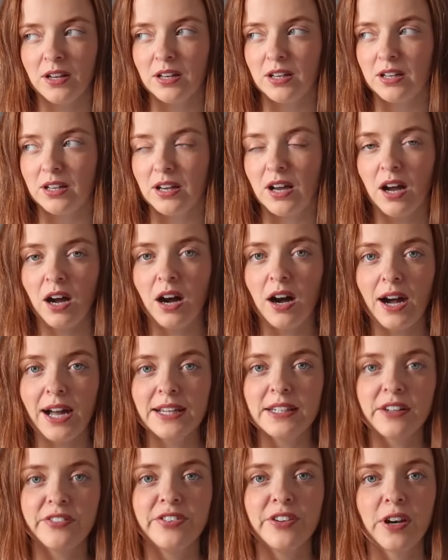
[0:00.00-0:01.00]

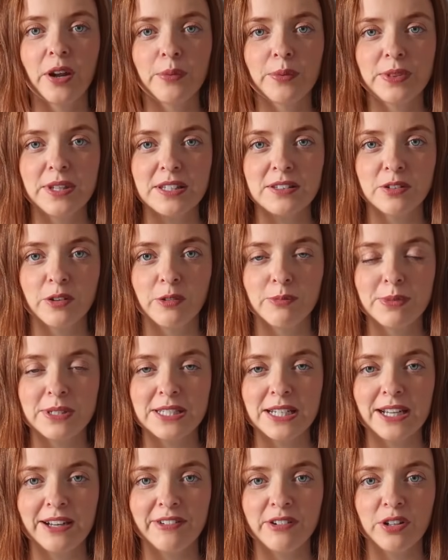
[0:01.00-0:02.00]
hide. I feel like with this sort of
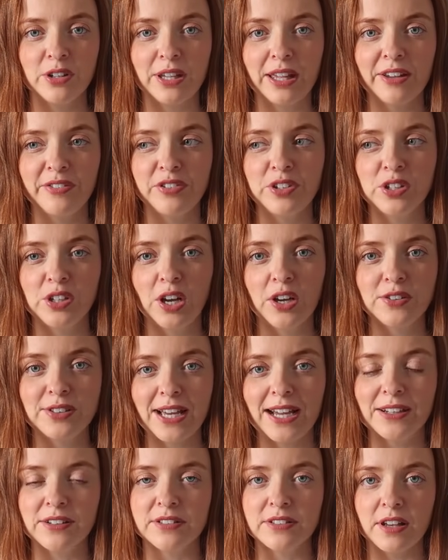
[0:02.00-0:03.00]
material, if you go
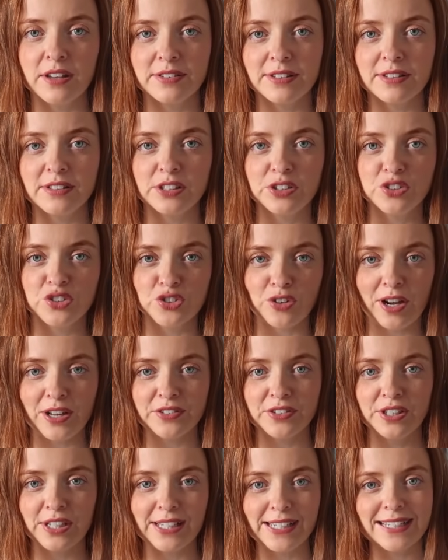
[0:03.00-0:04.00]
down a size, it's going to
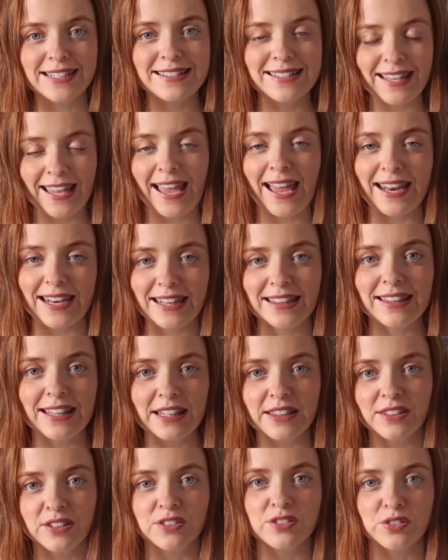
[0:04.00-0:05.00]
stretch and you're going to see
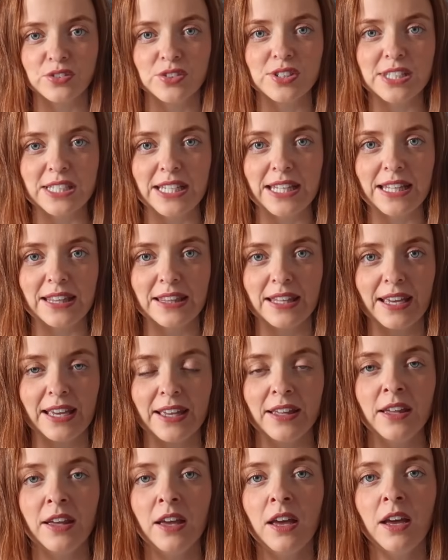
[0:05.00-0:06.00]
anything that's underneath
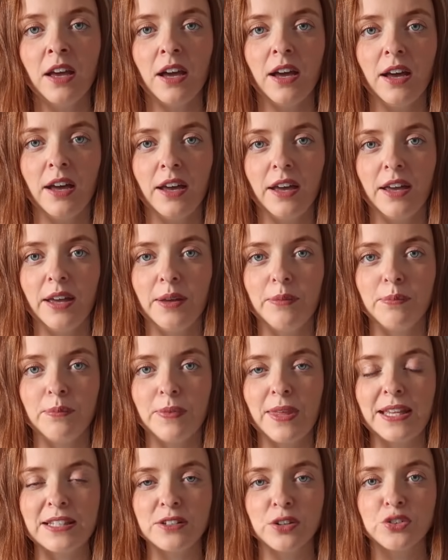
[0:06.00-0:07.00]
it.
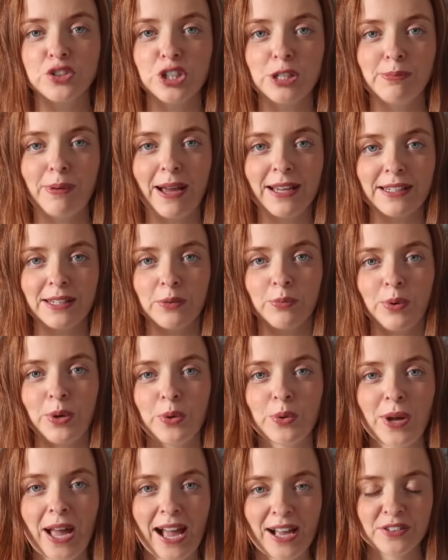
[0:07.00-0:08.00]
It's not too bad. It
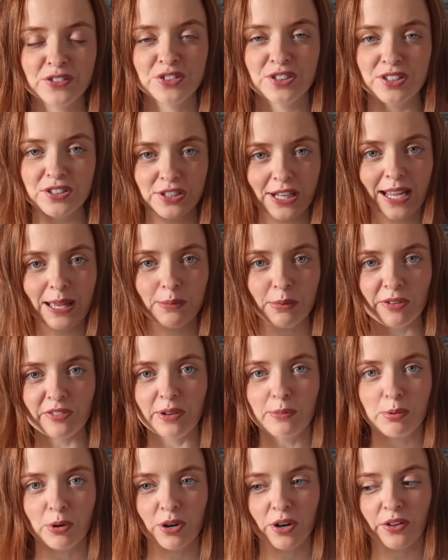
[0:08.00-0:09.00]
will catch the shape of
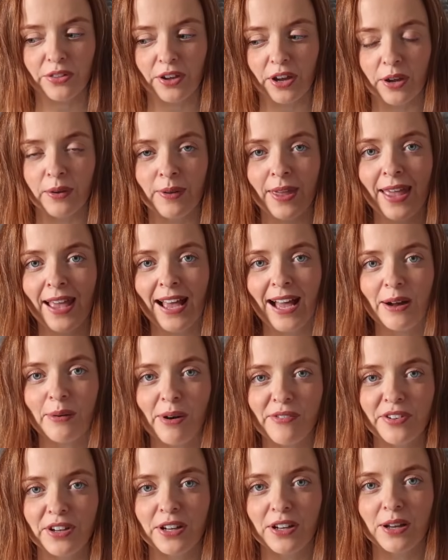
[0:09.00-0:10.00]
your bra though.
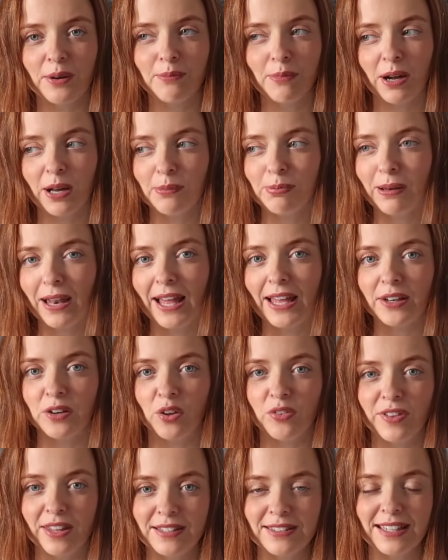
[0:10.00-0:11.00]
However, my plan
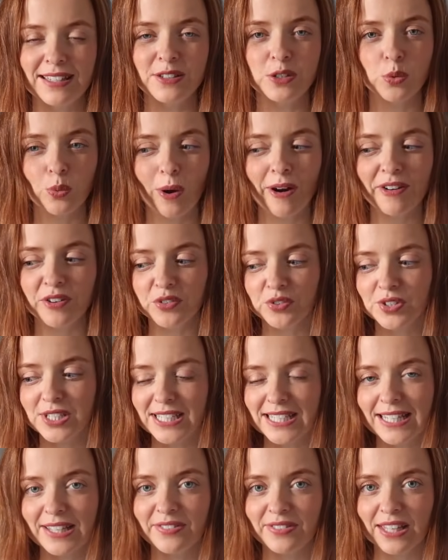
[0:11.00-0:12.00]
on this is to wear it
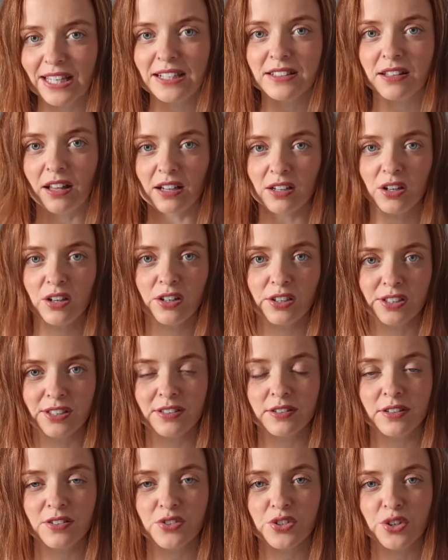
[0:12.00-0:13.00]
underneath things like
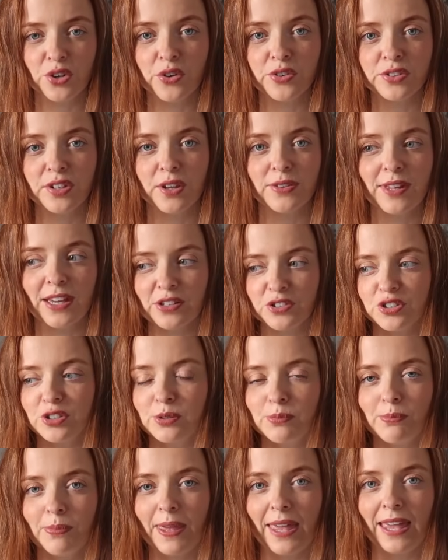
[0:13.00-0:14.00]
cardigans and stuff, so that
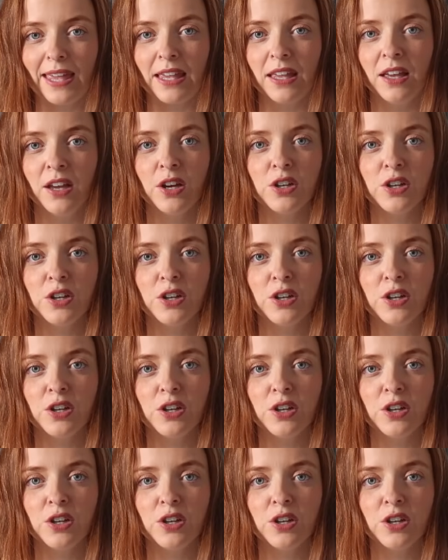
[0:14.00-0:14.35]
shouldn't be